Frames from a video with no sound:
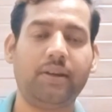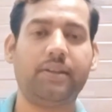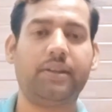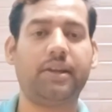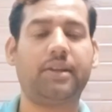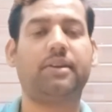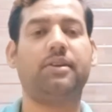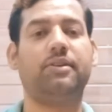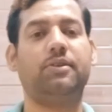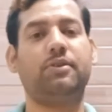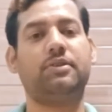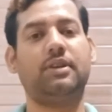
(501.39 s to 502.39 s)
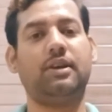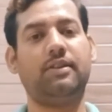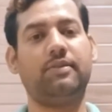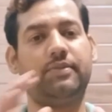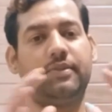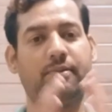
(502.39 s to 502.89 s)
Take care of
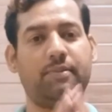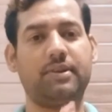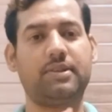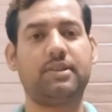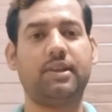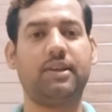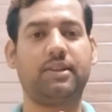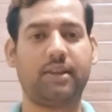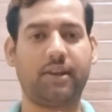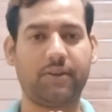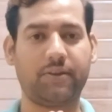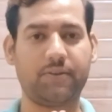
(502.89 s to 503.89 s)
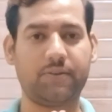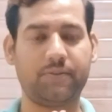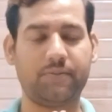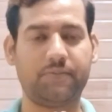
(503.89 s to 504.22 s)
yourself. Namaste. Thank you.